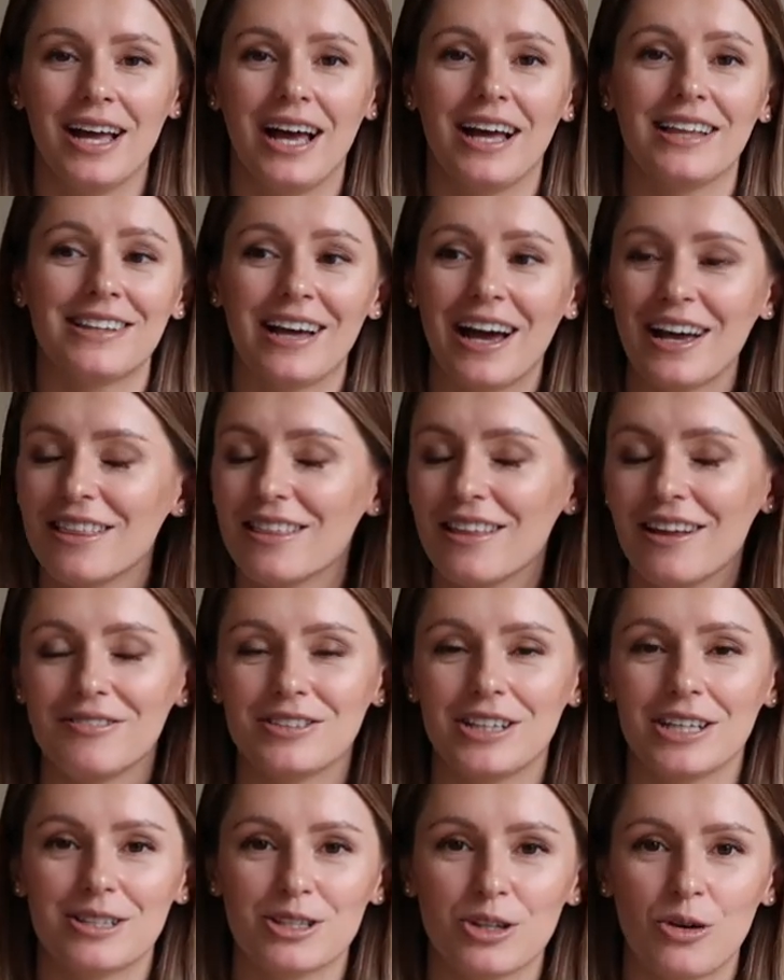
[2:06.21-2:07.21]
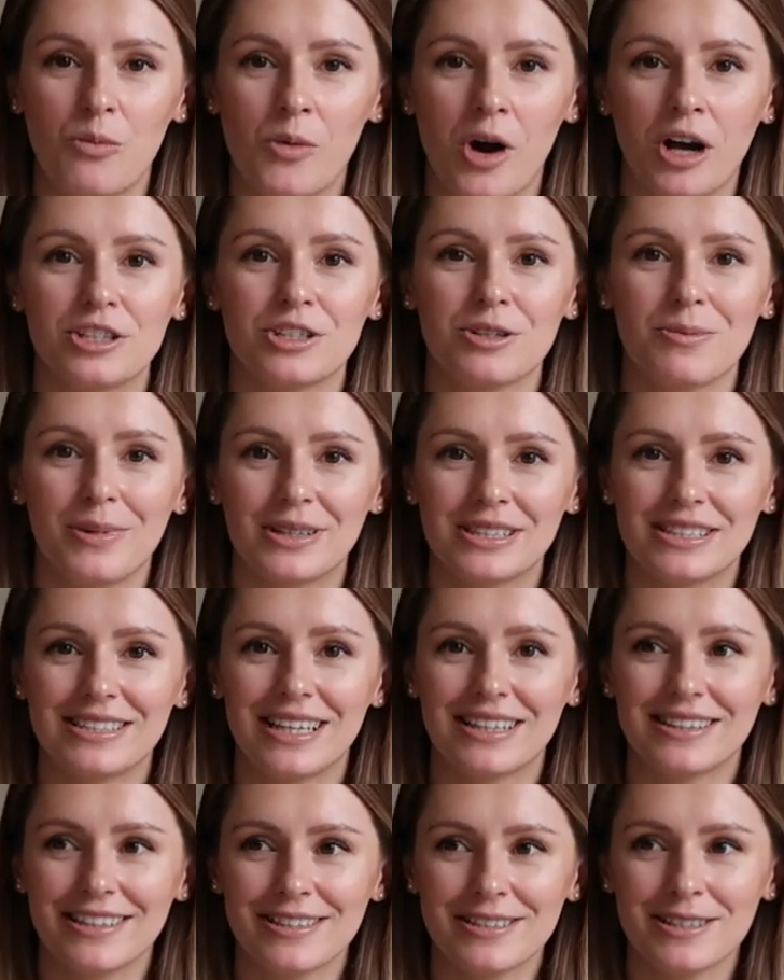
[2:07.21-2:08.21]
And I love that so much. But
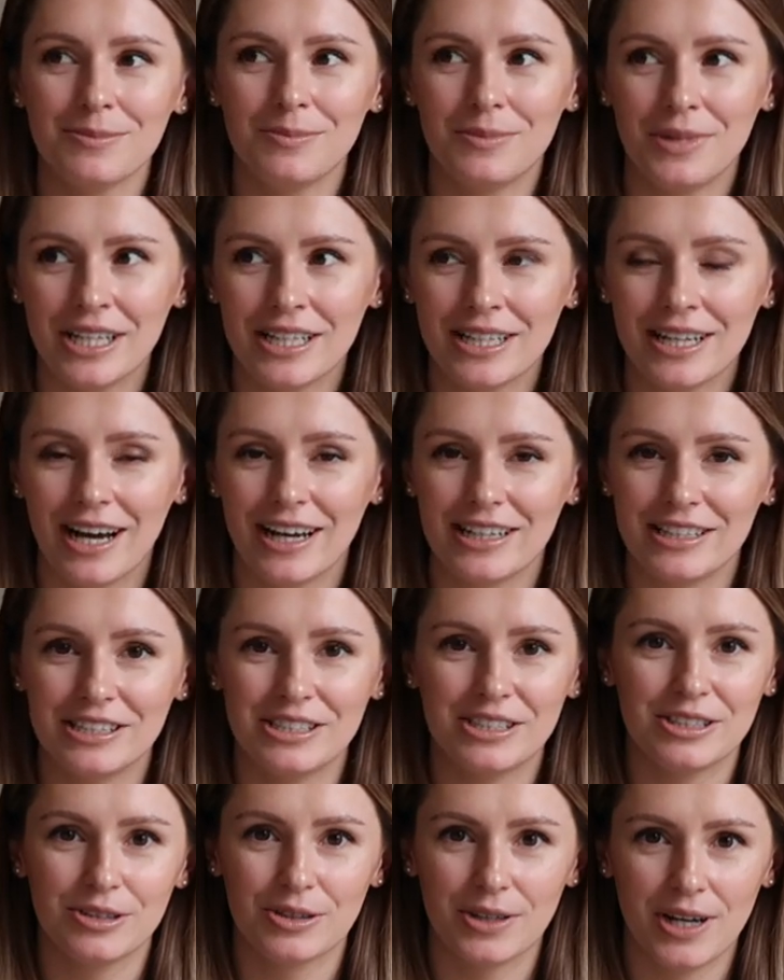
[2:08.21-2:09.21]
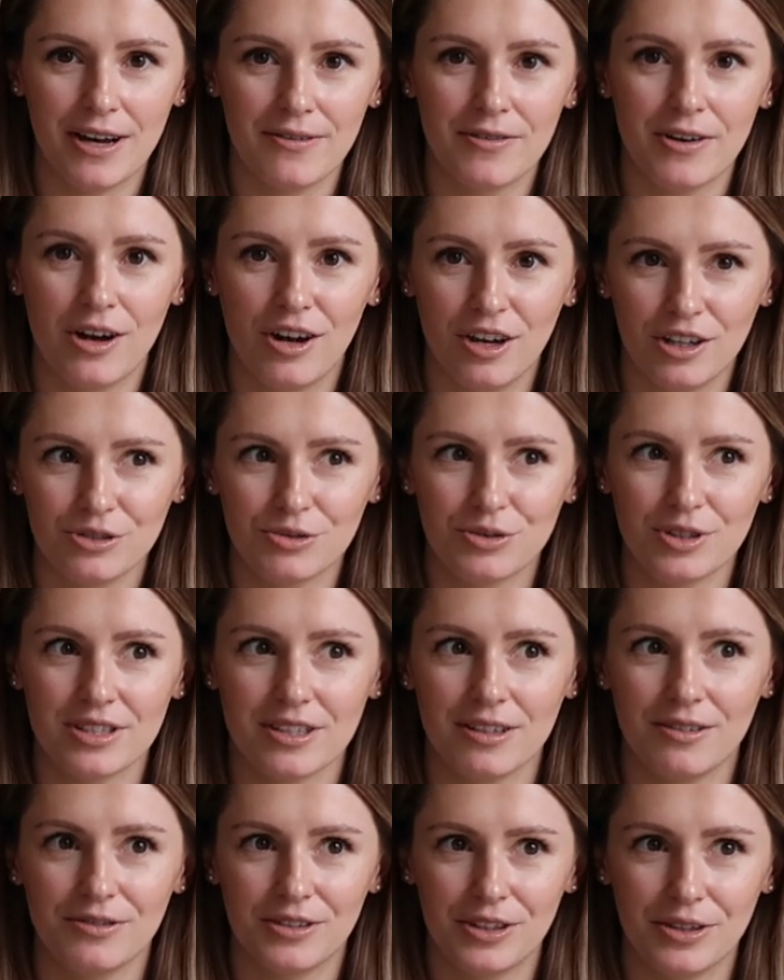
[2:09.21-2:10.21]
that doesn't mean I need to have
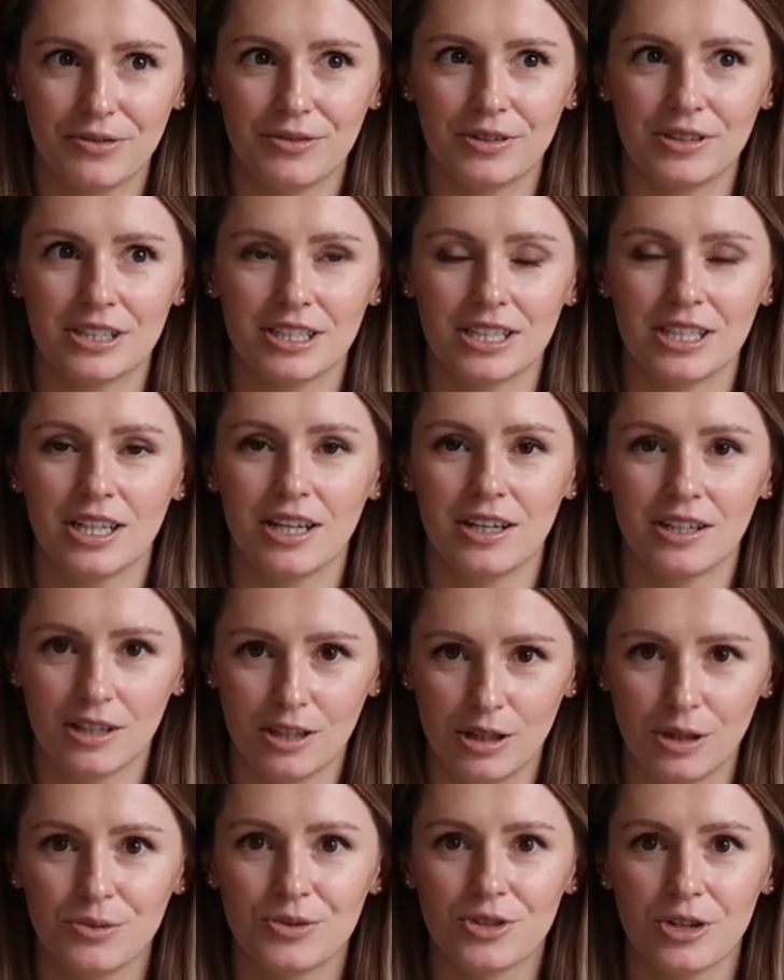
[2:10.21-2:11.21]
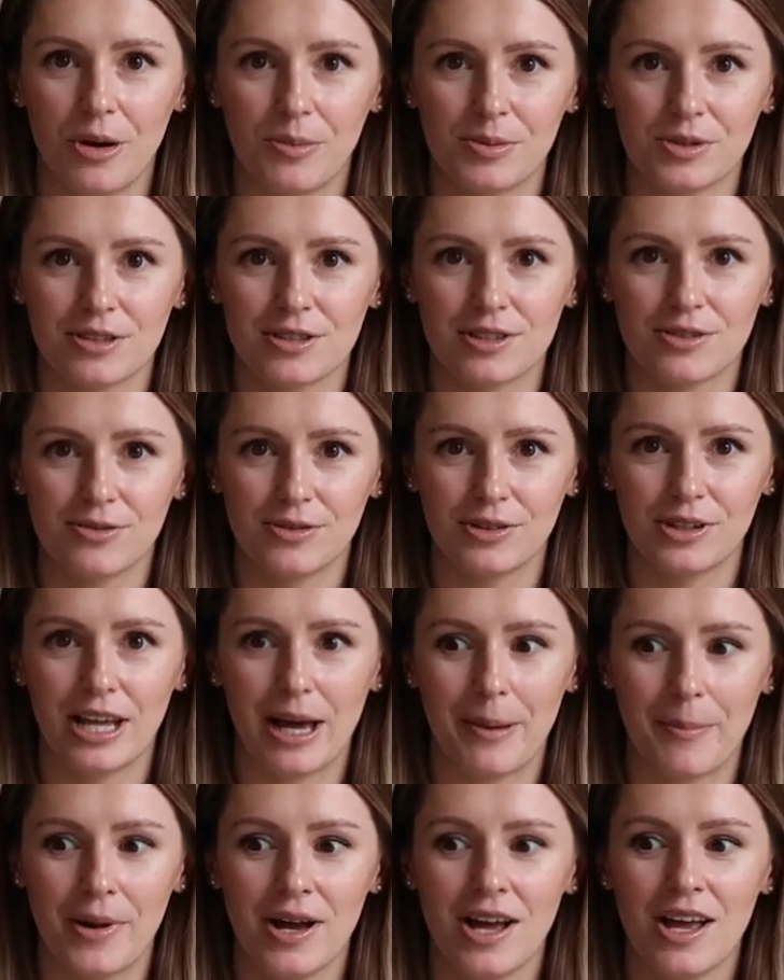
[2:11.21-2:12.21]
hundreds of different clothes options for
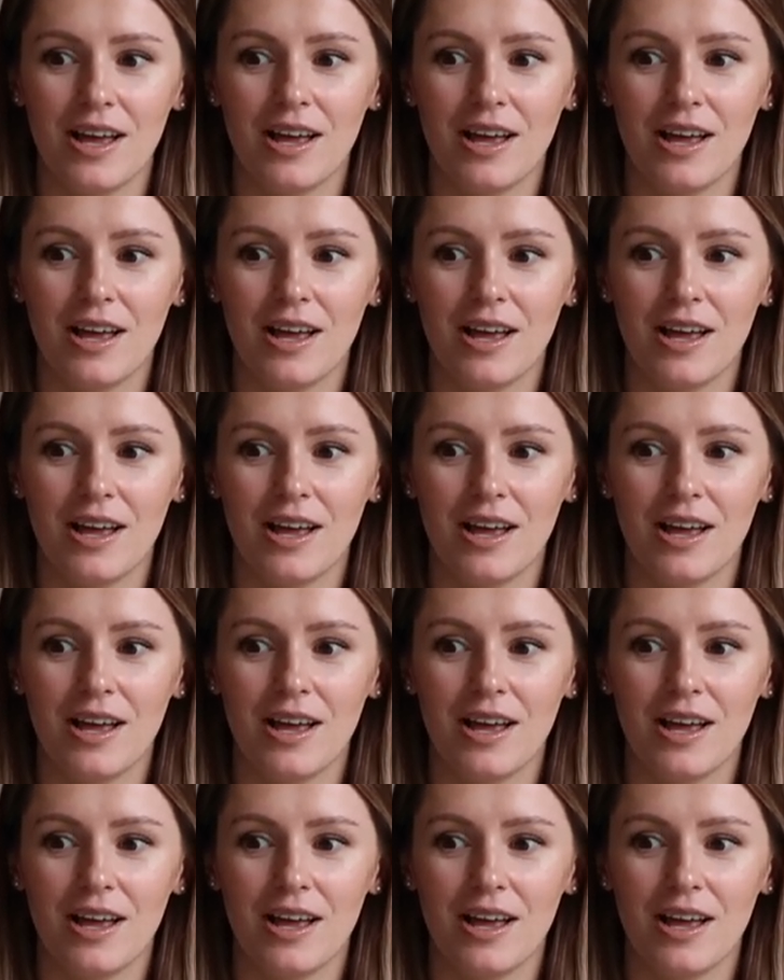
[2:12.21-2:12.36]
them